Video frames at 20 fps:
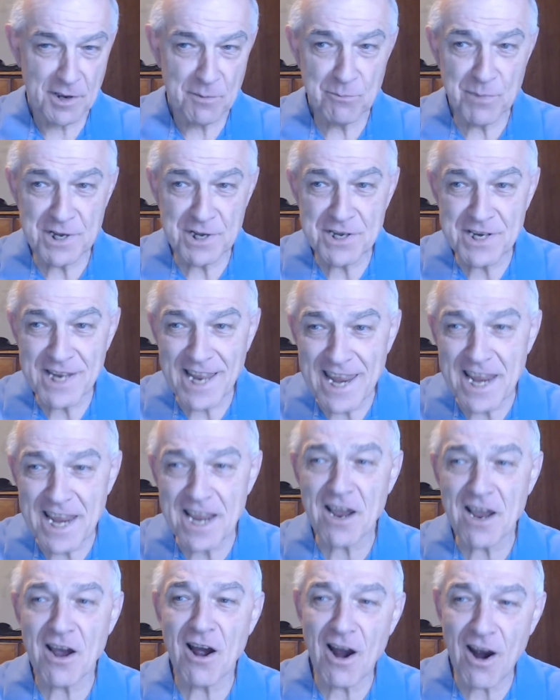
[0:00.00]
but
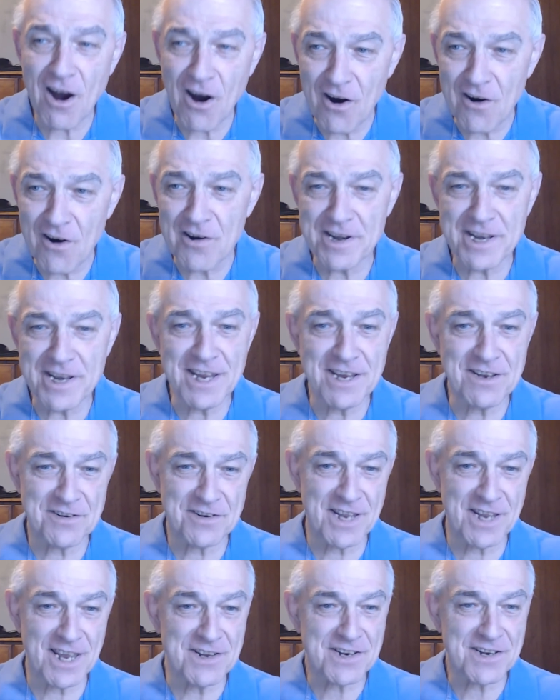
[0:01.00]
take heart," he
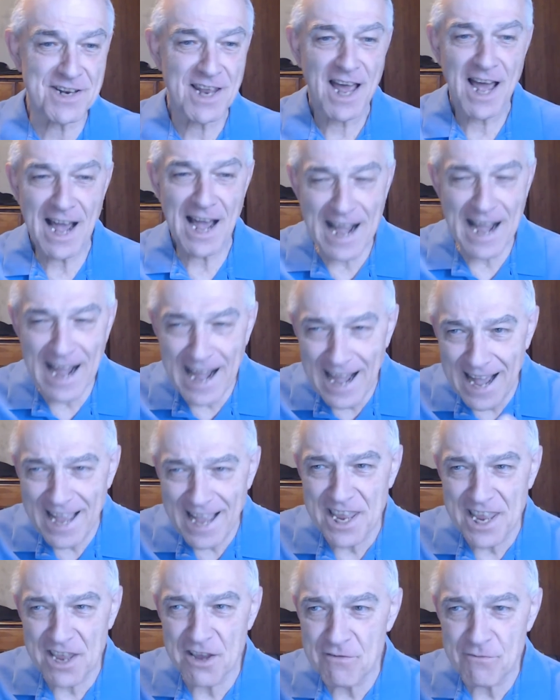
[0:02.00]
says, "I
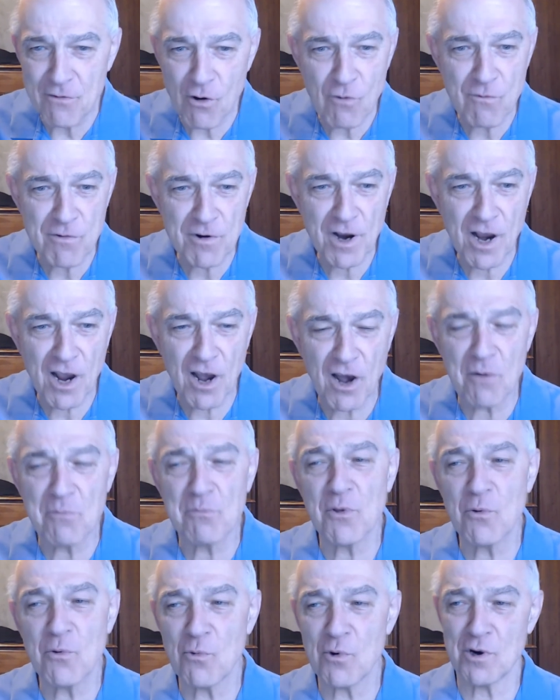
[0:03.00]
have overcome
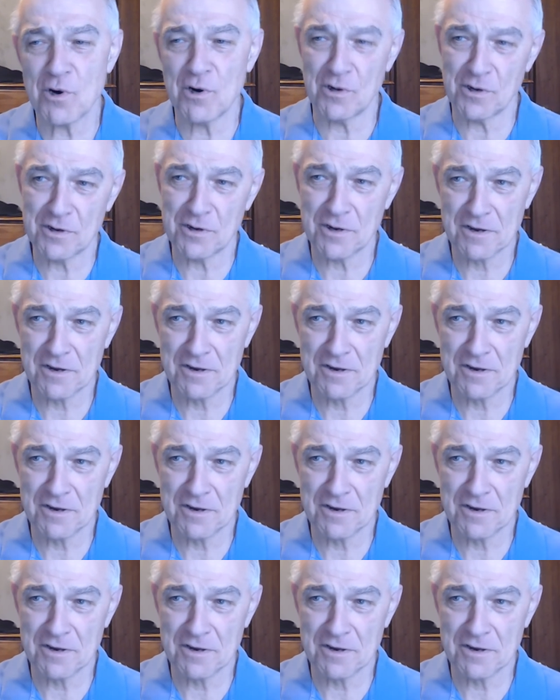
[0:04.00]
the world."